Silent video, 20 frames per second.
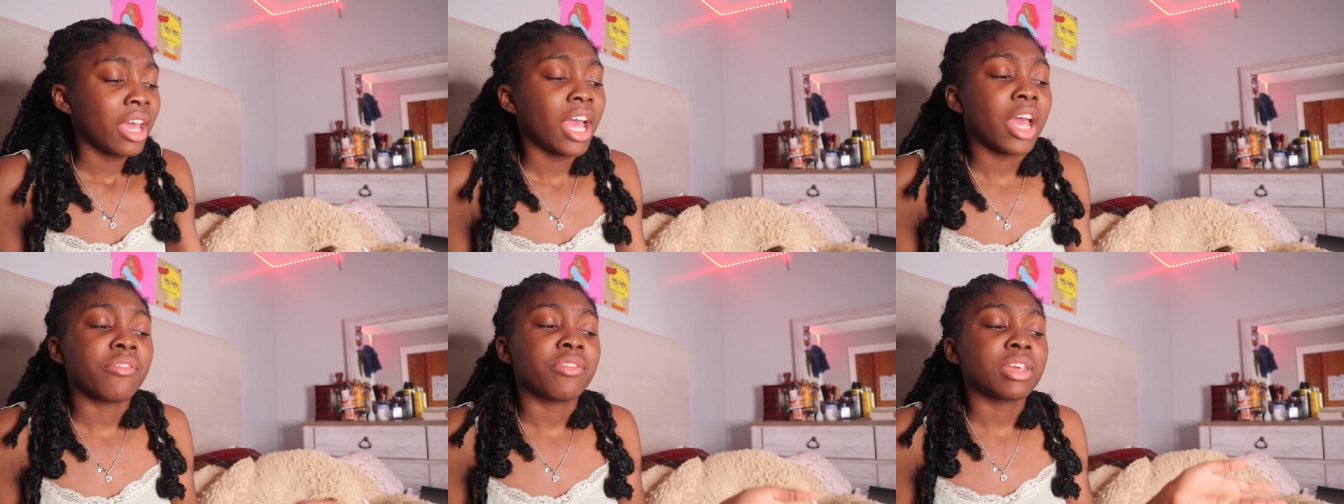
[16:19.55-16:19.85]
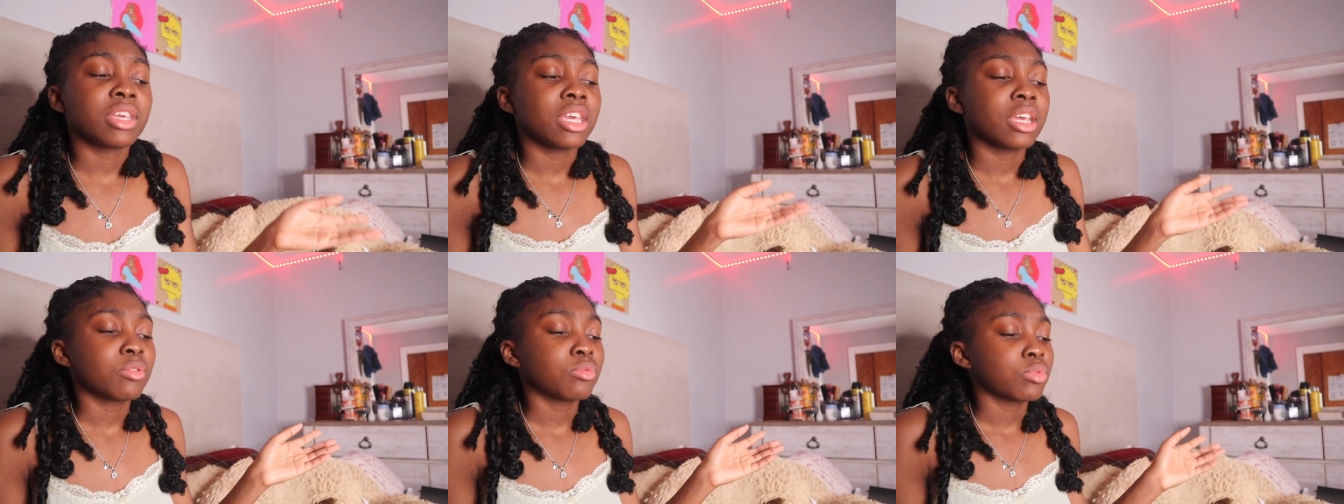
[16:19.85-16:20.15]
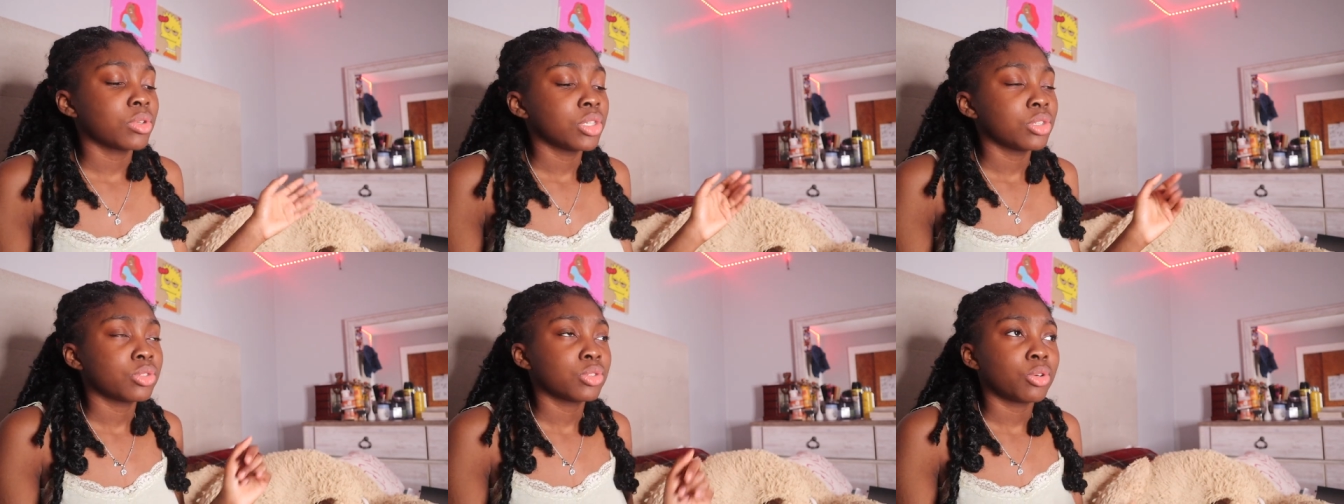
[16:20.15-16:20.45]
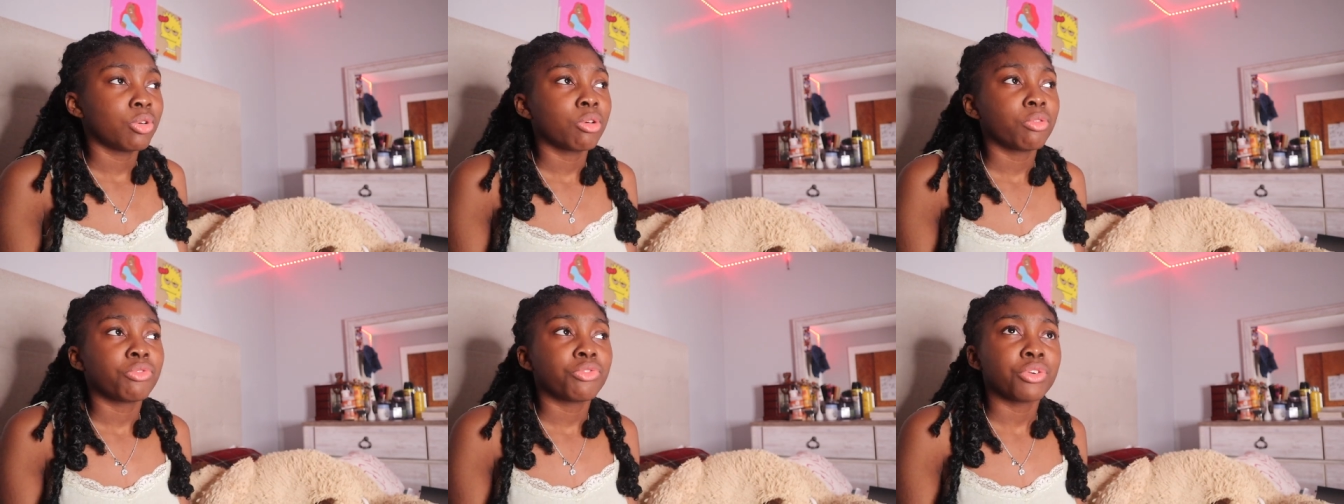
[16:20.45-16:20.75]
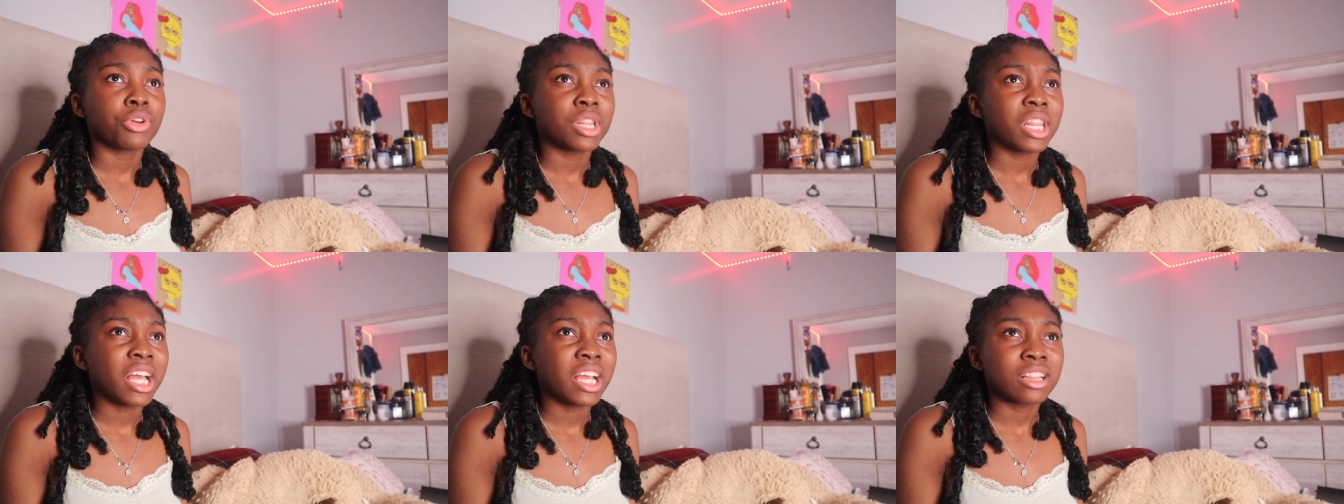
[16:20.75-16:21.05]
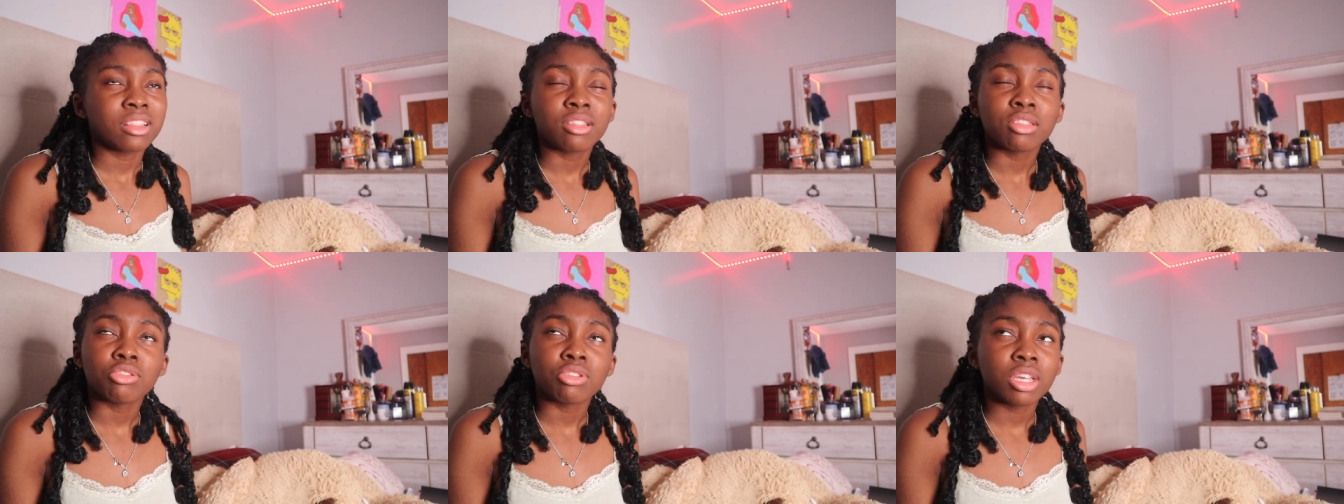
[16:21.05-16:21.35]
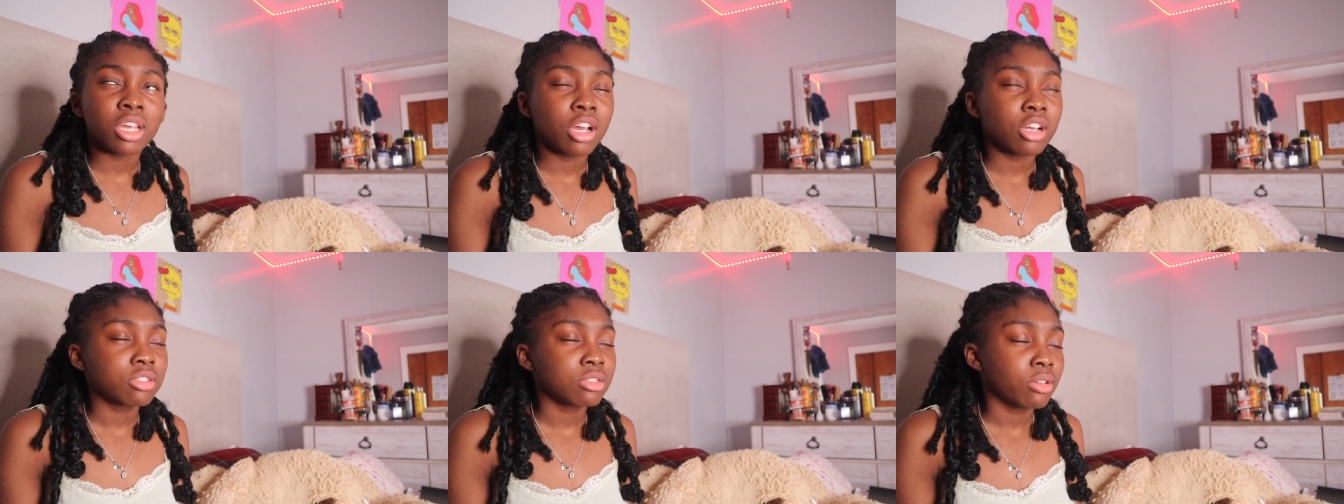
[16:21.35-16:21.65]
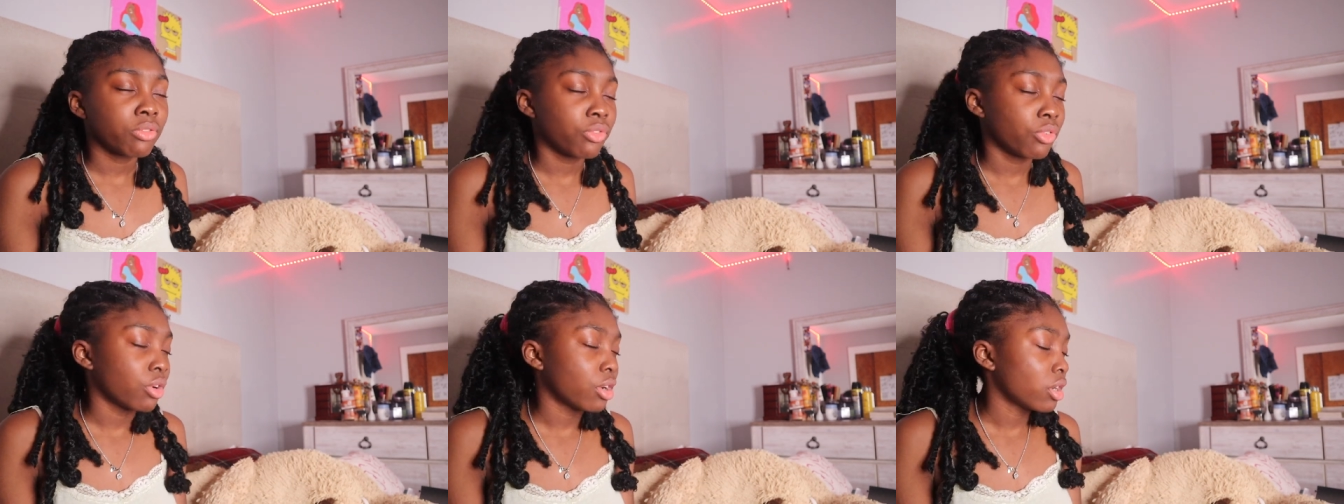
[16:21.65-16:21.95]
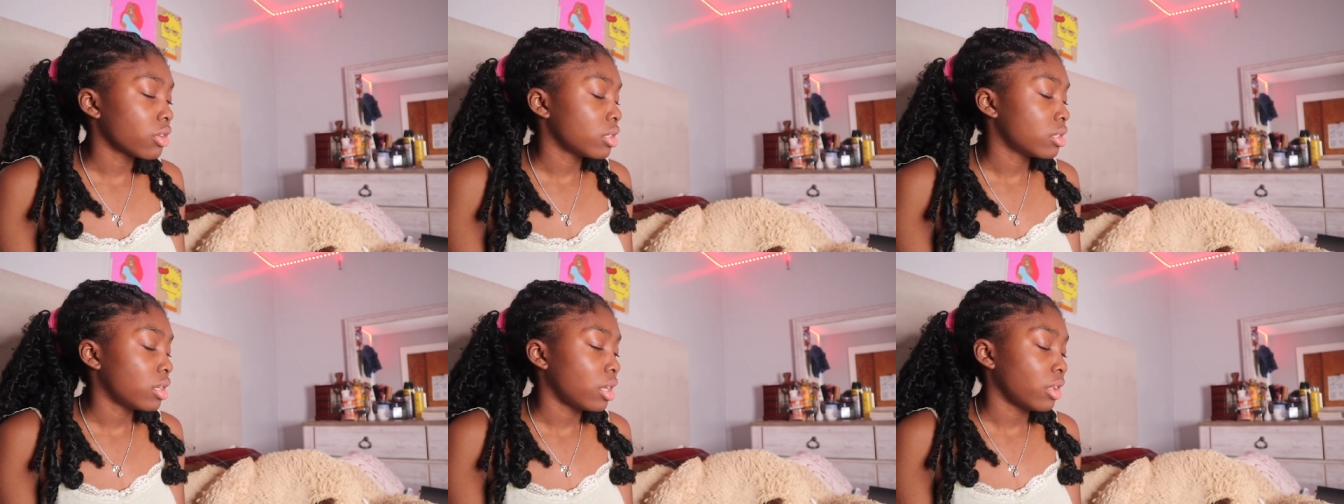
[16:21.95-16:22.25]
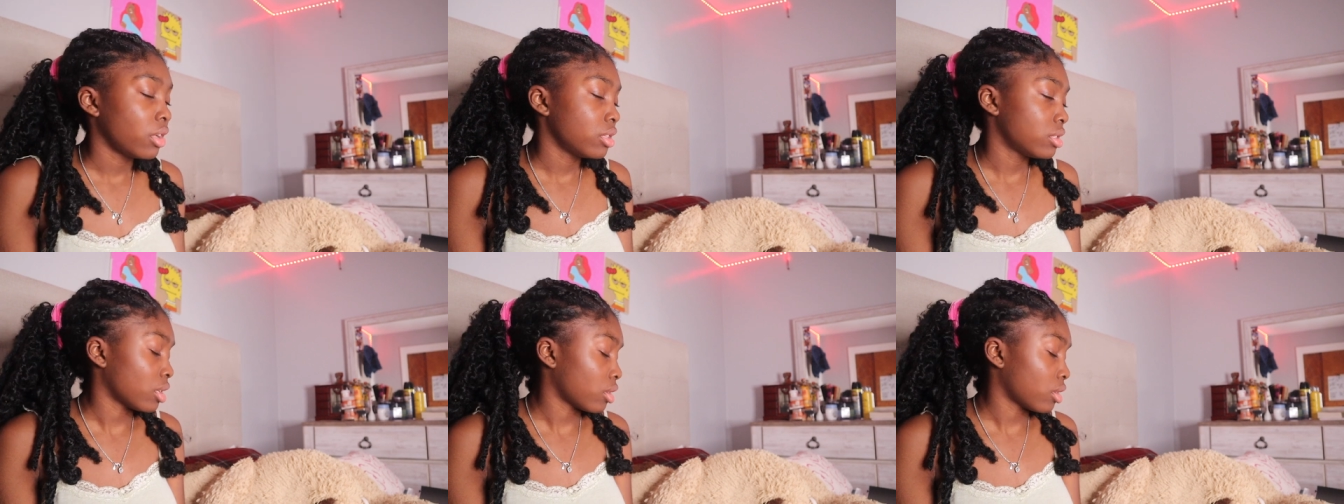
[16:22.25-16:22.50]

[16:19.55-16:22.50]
and then get resold for like $300, $400.